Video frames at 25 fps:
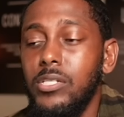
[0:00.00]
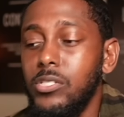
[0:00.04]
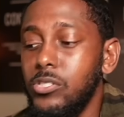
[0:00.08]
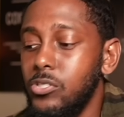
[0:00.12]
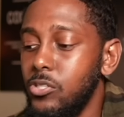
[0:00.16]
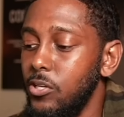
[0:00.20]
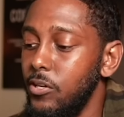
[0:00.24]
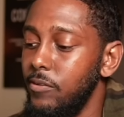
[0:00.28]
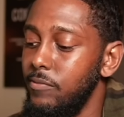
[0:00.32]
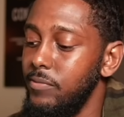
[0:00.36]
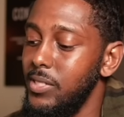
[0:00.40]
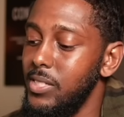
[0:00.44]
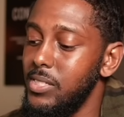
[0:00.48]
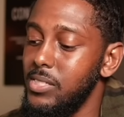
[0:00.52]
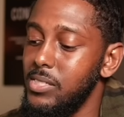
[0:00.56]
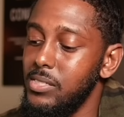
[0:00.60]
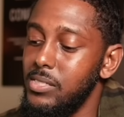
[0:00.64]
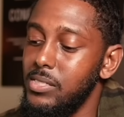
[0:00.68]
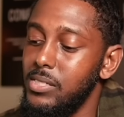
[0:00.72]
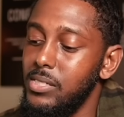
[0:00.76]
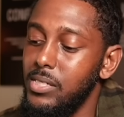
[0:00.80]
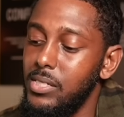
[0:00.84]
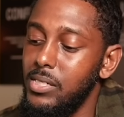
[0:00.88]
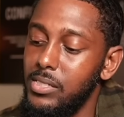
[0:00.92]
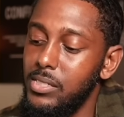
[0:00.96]
So if this
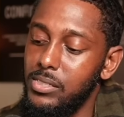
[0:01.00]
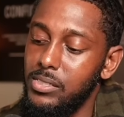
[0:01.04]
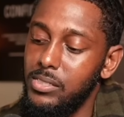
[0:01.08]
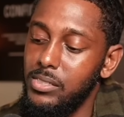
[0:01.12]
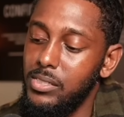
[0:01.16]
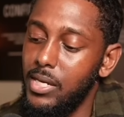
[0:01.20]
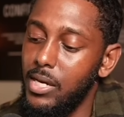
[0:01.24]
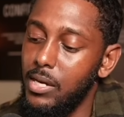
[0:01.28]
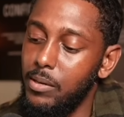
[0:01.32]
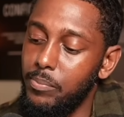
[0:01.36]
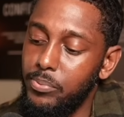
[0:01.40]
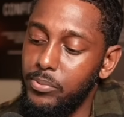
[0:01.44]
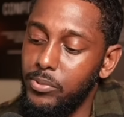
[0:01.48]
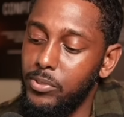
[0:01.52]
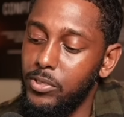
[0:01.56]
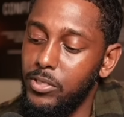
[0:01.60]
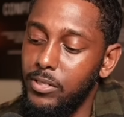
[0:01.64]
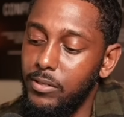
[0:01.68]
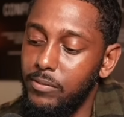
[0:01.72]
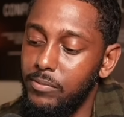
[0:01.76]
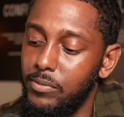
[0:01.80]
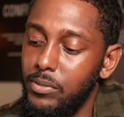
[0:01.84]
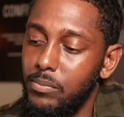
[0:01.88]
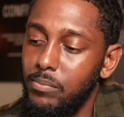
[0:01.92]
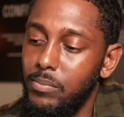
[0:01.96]
is the example
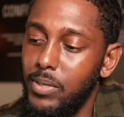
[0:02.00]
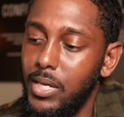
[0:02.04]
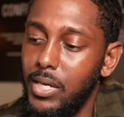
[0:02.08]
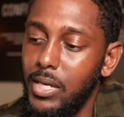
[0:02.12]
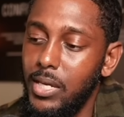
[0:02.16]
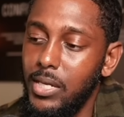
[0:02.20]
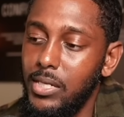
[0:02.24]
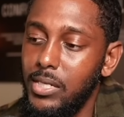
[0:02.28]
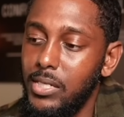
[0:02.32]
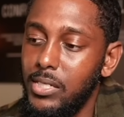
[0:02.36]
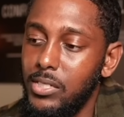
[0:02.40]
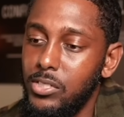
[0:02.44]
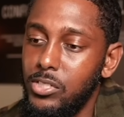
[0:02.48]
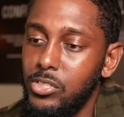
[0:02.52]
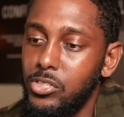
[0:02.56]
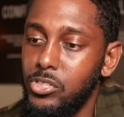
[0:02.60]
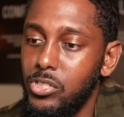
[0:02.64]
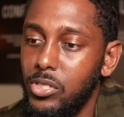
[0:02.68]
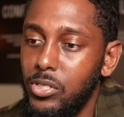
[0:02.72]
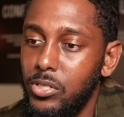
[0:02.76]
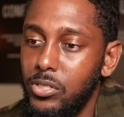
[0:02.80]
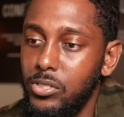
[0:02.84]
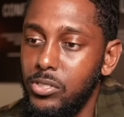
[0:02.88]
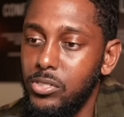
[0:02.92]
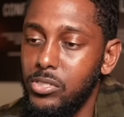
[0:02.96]
of the man in the
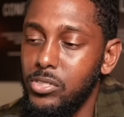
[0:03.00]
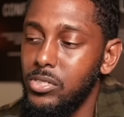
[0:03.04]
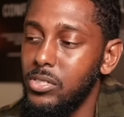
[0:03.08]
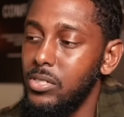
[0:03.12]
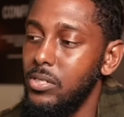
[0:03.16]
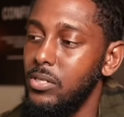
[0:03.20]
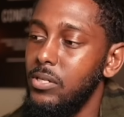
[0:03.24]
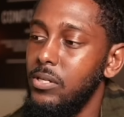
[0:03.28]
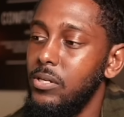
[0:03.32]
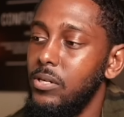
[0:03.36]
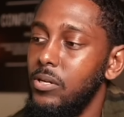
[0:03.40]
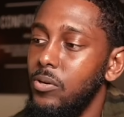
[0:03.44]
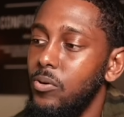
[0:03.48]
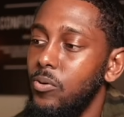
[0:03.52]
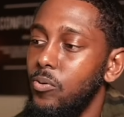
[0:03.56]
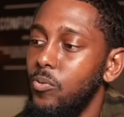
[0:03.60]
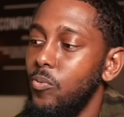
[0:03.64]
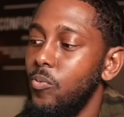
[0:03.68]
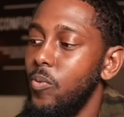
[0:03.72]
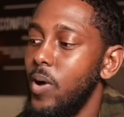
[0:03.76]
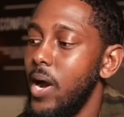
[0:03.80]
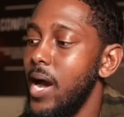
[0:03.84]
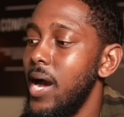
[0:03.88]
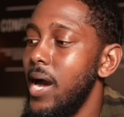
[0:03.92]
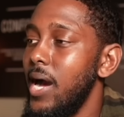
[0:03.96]
church,
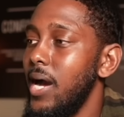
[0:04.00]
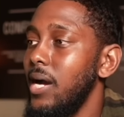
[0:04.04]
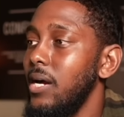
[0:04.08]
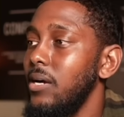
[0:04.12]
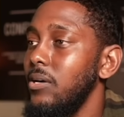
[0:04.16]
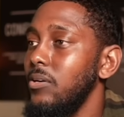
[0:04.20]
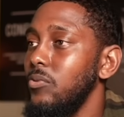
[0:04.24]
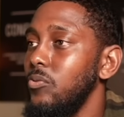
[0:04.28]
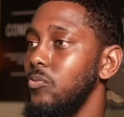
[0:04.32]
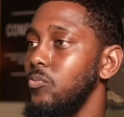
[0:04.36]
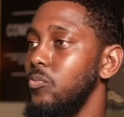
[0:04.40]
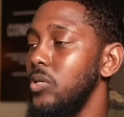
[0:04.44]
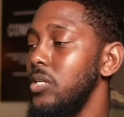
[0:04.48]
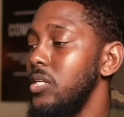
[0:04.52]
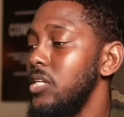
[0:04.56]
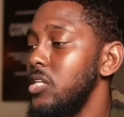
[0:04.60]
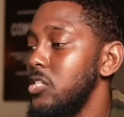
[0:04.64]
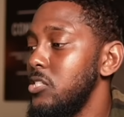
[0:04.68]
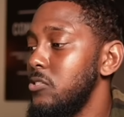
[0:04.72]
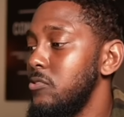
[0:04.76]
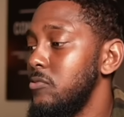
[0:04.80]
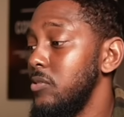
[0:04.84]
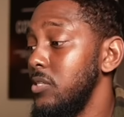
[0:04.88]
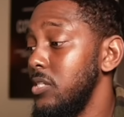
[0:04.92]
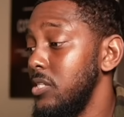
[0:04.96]
why would
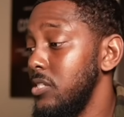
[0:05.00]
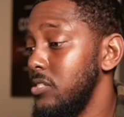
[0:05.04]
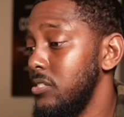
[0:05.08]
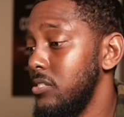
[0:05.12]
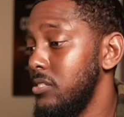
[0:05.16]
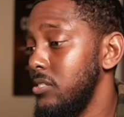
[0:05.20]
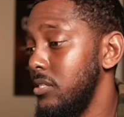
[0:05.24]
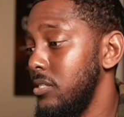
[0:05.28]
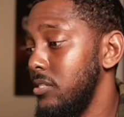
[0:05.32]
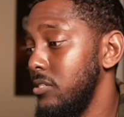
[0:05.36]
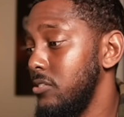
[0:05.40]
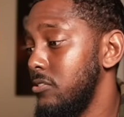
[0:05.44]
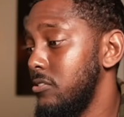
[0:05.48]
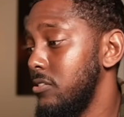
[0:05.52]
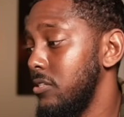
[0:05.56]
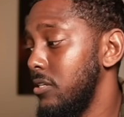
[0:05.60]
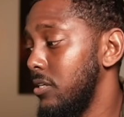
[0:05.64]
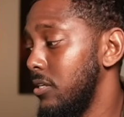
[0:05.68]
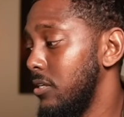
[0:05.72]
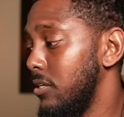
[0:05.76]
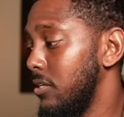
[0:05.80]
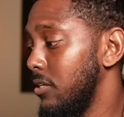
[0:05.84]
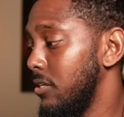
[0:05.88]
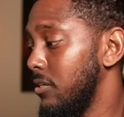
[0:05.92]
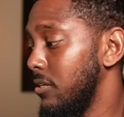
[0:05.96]
his
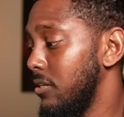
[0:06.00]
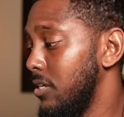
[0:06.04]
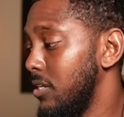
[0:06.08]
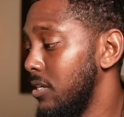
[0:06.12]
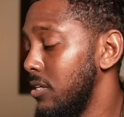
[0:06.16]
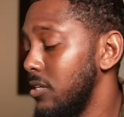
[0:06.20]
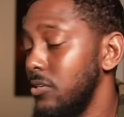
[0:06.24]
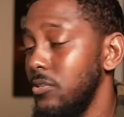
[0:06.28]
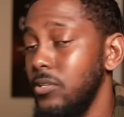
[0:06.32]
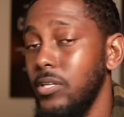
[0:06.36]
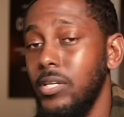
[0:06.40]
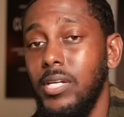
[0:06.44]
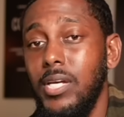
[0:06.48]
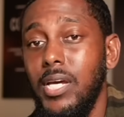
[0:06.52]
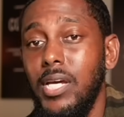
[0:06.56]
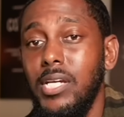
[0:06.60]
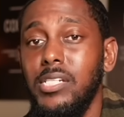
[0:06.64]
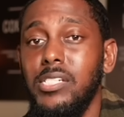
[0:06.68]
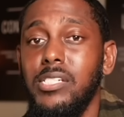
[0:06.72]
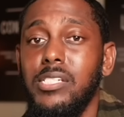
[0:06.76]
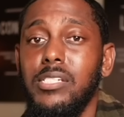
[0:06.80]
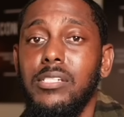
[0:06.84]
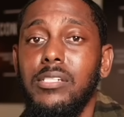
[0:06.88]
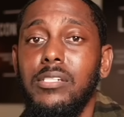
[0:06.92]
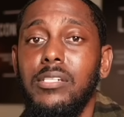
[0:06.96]

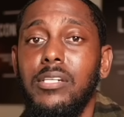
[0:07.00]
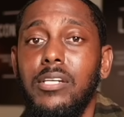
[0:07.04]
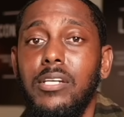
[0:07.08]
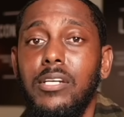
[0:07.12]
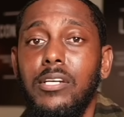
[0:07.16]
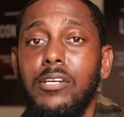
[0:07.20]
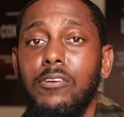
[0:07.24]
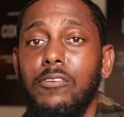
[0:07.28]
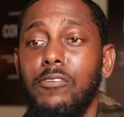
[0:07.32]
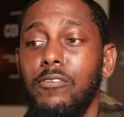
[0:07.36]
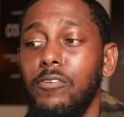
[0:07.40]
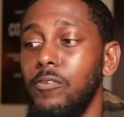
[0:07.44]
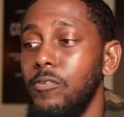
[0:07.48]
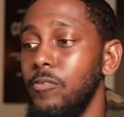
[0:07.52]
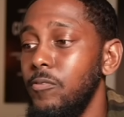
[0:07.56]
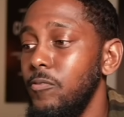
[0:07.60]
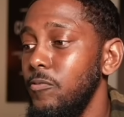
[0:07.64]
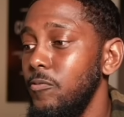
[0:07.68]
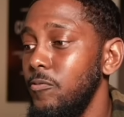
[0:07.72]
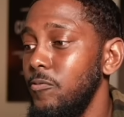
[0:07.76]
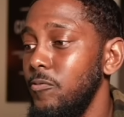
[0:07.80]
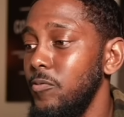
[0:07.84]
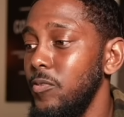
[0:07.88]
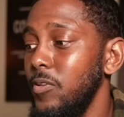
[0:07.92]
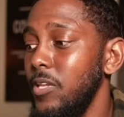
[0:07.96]
congregation,
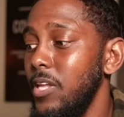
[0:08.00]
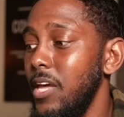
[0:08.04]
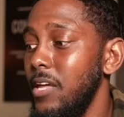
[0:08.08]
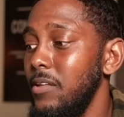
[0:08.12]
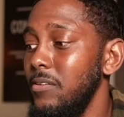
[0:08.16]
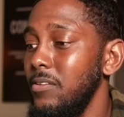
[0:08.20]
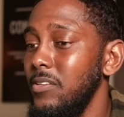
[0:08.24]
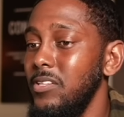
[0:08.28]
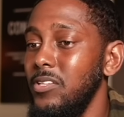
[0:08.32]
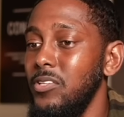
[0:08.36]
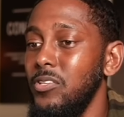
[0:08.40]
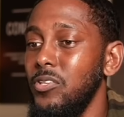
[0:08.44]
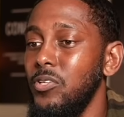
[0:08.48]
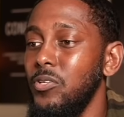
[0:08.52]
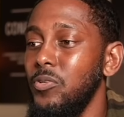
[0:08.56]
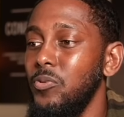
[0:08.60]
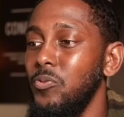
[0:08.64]
you know,